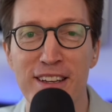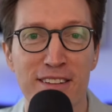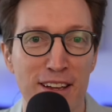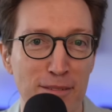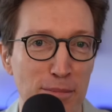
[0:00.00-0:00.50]
It's
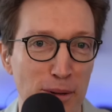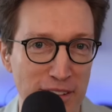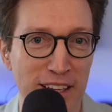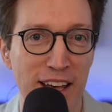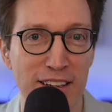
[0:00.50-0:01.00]
like both
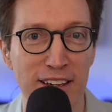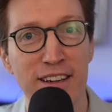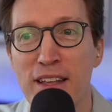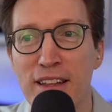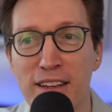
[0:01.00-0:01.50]
together
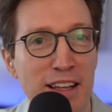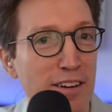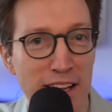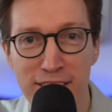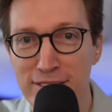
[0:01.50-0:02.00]
and then
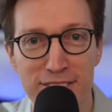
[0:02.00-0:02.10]
iterate,